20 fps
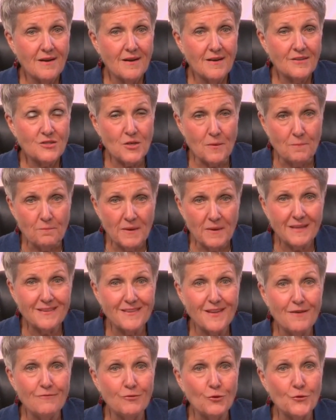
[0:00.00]
to
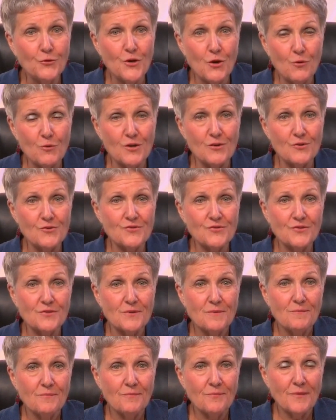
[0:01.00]
mid-level donors,
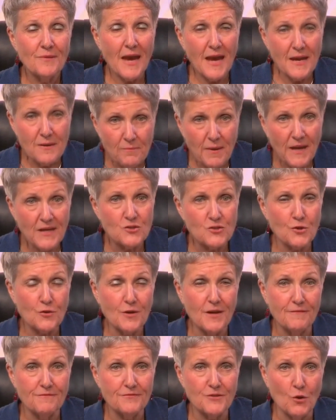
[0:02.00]
and major
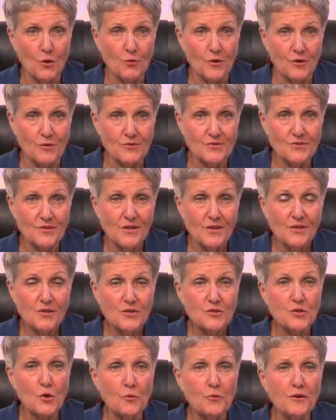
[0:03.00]
gift donors.
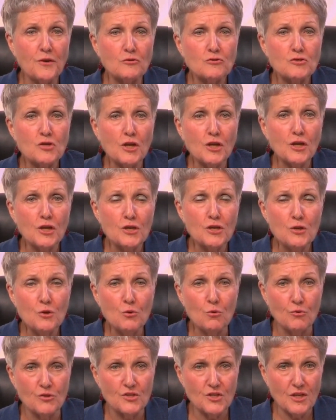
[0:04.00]
So there's a
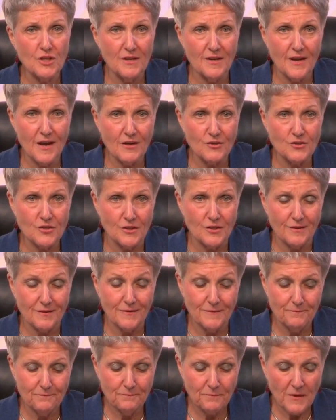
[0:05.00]
huge
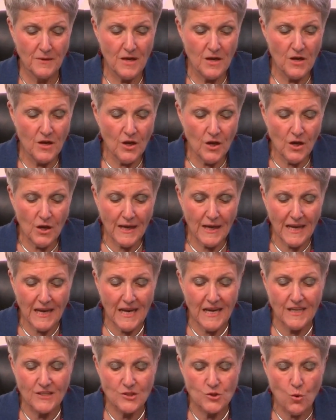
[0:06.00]
connection.
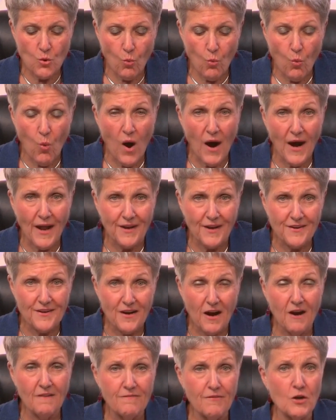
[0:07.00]
Each one
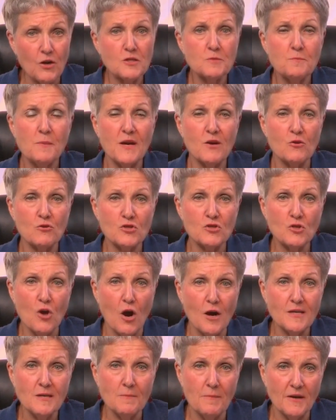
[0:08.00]
of our speakers
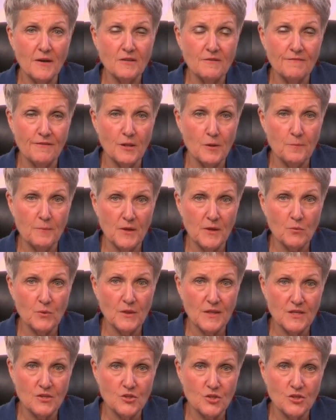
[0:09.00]
talked about developing
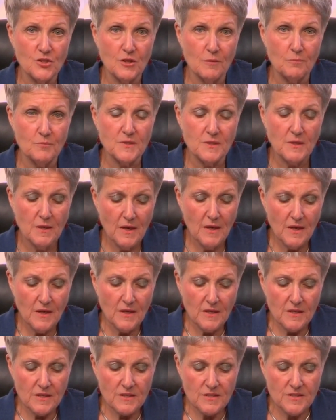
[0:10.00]
relationships.
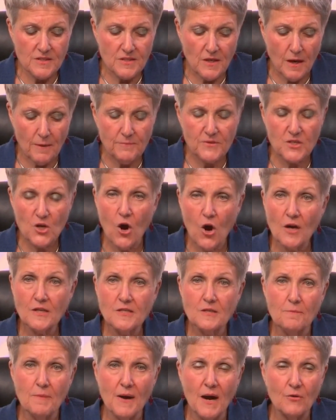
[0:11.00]
Some talked
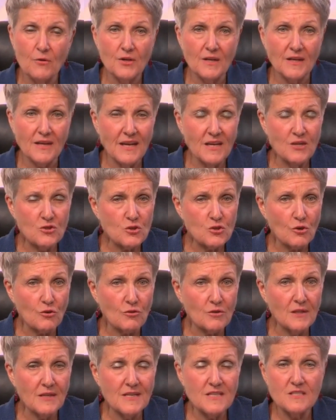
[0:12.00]
about it
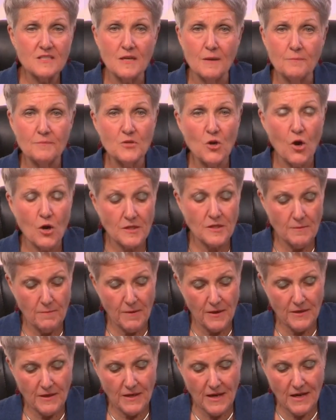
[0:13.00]
internally, some talked
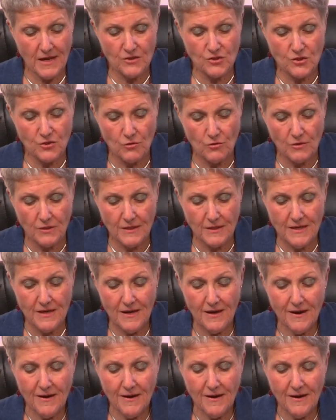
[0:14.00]
about it externally,